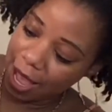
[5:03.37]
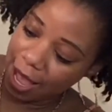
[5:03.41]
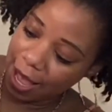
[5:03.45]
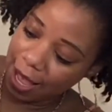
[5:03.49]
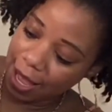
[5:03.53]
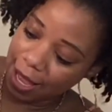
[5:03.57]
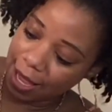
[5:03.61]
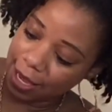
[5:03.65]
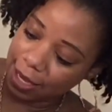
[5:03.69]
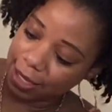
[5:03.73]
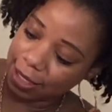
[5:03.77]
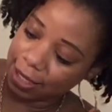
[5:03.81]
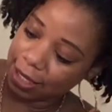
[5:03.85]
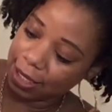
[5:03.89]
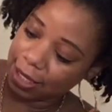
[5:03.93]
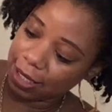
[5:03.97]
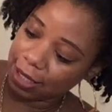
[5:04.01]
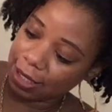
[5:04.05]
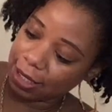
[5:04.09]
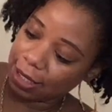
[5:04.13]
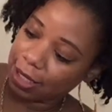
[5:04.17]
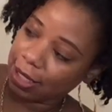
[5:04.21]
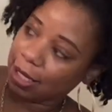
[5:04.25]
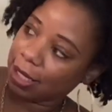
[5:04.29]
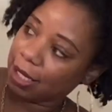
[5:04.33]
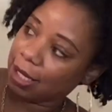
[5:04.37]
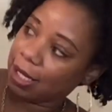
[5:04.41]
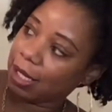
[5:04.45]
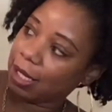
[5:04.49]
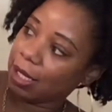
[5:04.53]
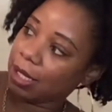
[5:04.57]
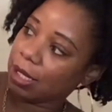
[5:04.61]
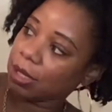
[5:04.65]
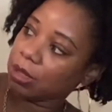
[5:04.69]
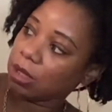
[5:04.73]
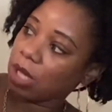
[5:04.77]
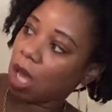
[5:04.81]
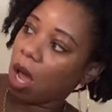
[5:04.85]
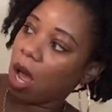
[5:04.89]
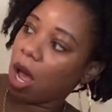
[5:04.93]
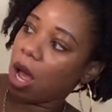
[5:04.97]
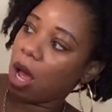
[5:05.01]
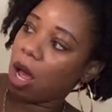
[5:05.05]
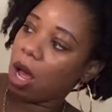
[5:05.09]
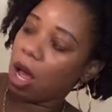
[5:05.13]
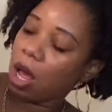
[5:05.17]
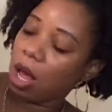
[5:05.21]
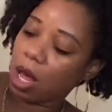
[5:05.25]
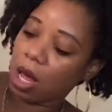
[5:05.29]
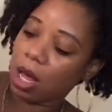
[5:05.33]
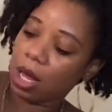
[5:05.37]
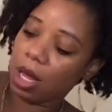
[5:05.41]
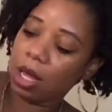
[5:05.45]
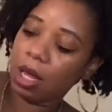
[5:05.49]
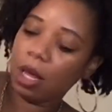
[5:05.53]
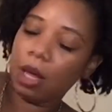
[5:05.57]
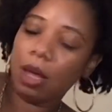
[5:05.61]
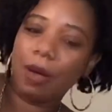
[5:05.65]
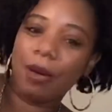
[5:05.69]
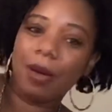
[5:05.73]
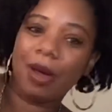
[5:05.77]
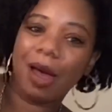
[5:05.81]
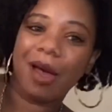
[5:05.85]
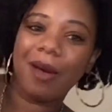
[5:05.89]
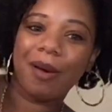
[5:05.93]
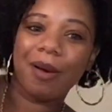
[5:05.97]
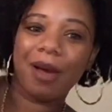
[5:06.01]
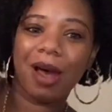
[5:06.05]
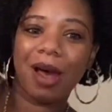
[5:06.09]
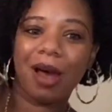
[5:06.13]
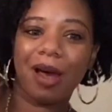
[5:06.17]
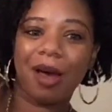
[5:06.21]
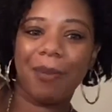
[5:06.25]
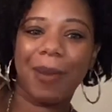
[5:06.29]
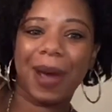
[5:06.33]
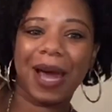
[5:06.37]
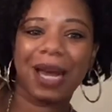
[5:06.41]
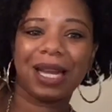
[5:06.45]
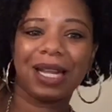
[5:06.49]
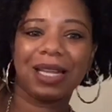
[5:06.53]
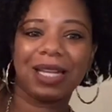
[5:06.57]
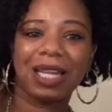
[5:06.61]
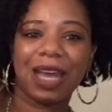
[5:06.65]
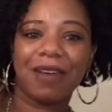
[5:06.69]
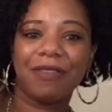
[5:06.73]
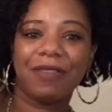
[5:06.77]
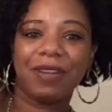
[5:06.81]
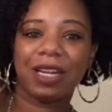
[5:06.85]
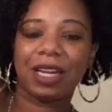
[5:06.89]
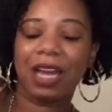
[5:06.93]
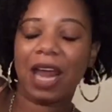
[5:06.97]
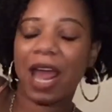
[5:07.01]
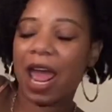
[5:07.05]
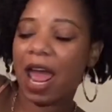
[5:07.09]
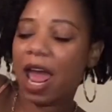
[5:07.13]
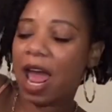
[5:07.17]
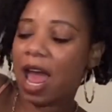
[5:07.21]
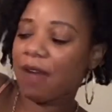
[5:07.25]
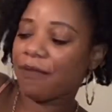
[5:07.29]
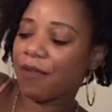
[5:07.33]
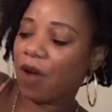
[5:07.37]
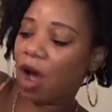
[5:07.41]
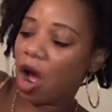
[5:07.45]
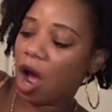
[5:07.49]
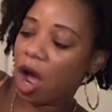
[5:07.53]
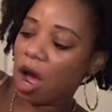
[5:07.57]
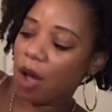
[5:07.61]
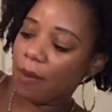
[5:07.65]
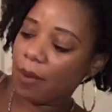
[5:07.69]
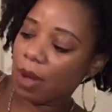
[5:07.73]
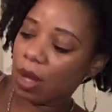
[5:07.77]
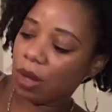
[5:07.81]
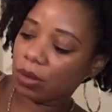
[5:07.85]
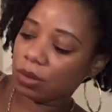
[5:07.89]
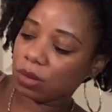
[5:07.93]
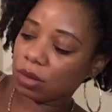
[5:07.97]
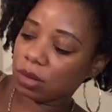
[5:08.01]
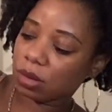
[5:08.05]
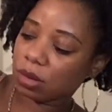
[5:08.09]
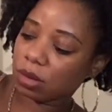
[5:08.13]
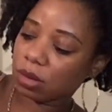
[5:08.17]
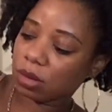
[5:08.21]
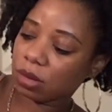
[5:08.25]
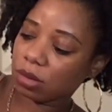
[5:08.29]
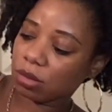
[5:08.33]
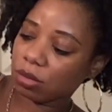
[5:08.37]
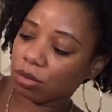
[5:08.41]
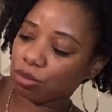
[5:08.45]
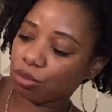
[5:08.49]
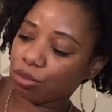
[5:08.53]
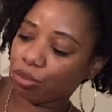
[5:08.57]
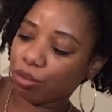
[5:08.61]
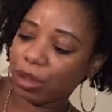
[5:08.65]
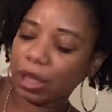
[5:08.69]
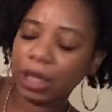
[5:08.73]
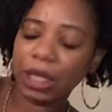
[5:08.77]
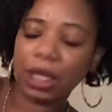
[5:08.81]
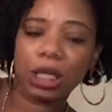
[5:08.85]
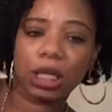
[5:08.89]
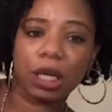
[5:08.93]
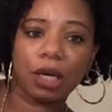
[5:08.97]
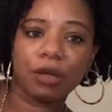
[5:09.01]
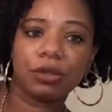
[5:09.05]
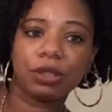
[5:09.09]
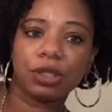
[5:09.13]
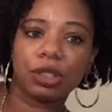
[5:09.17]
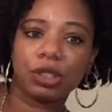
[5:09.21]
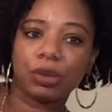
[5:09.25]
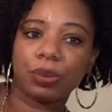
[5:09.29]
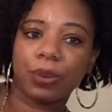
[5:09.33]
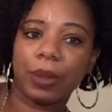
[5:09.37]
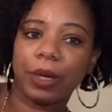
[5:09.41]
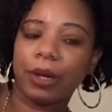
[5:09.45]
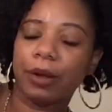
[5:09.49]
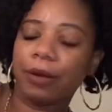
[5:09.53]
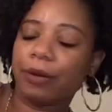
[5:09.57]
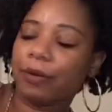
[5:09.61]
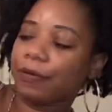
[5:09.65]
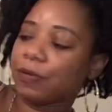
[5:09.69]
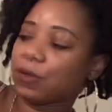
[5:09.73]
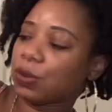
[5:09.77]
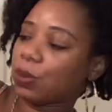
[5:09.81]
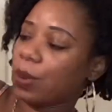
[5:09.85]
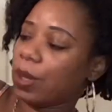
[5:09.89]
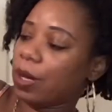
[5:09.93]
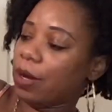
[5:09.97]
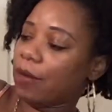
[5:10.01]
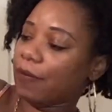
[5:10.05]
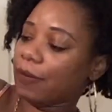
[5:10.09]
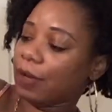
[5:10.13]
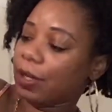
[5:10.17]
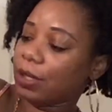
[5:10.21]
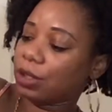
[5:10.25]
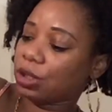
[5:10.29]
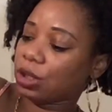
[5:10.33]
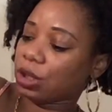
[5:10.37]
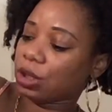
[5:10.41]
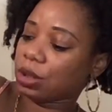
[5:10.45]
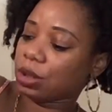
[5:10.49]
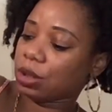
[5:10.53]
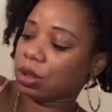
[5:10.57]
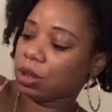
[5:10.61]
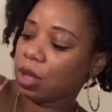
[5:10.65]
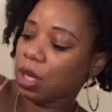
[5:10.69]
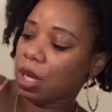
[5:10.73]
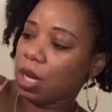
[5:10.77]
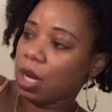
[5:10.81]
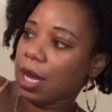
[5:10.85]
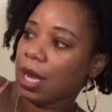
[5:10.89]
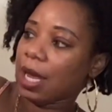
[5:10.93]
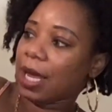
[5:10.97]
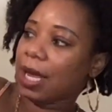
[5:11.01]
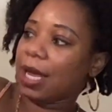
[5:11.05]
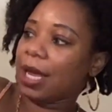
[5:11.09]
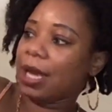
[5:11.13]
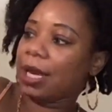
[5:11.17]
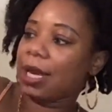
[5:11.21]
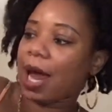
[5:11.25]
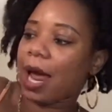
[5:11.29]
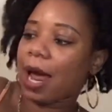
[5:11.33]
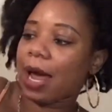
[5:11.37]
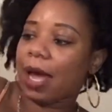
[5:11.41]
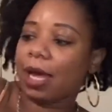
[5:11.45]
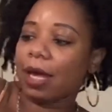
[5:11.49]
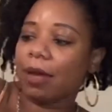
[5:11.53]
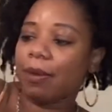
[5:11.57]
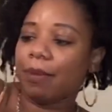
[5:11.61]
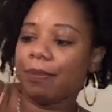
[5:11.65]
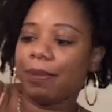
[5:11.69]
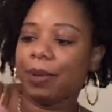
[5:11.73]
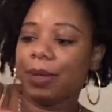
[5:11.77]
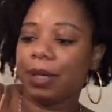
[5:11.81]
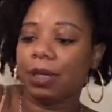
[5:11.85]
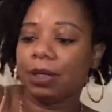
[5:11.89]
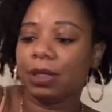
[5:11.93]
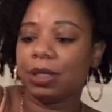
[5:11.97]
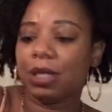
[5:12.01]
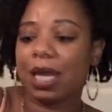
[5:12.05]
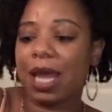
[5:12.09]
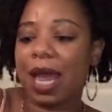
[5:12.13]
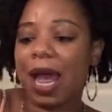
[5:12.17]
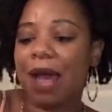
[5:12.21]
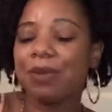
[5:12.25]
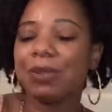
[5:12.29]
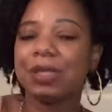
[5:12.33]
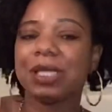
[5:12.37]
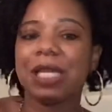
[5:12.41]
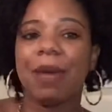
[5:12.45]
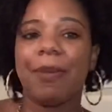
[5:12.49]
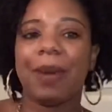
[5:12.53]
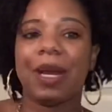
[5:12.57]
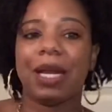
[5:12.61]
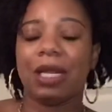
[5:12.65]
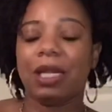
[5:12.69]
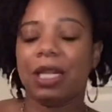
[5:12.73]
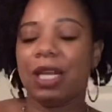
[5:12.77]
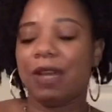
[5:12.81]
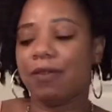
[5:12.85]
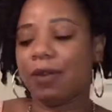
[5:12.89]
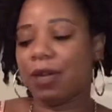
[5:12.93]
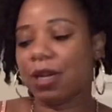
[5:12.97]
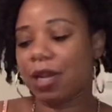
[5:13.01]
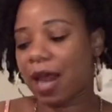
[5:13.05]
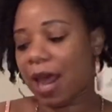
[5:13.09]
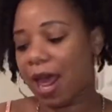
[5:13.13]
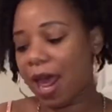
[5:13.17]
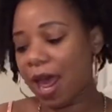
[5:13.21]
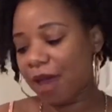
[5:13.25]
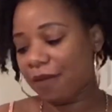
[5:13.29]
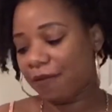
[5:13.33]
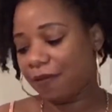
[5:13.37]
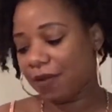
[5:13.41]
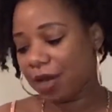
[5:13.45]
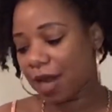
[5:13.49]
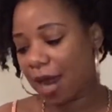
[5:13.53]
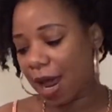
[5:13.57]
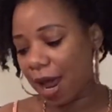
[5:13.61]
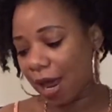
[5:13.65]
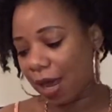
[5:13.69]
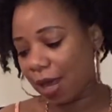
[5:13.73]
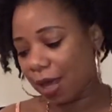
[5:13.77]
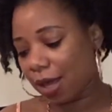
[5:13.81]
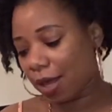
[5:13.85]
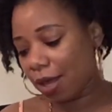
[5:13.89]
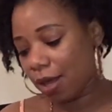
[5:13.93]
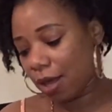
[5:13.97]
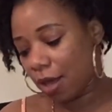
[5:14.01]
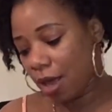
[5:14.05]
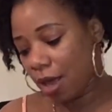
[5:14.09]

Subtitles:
height, it is about 11 and a half, almost really close to 12 inches in height. But yeah, I would say about 11 and a half in height.